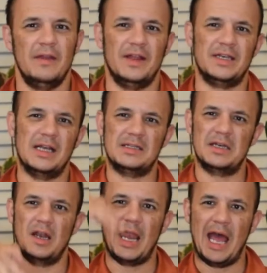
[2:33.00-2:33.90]
that
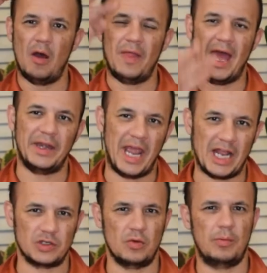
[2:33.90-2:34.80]
doesn't allow that
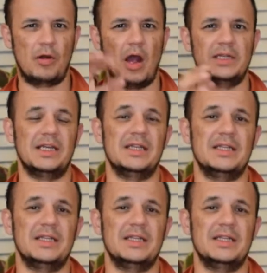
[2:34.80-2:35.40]
natural process,